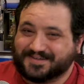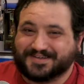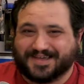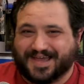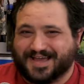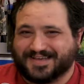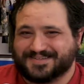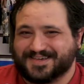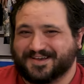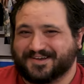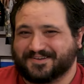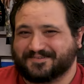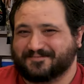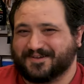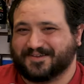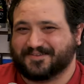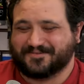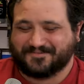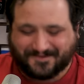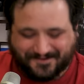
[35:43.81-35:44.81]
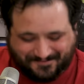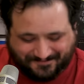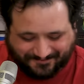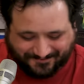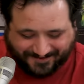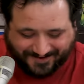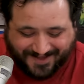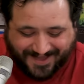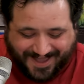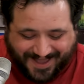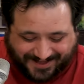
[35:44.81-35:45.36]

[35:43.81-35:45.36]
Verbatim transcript: He has yelled at me on the phone before.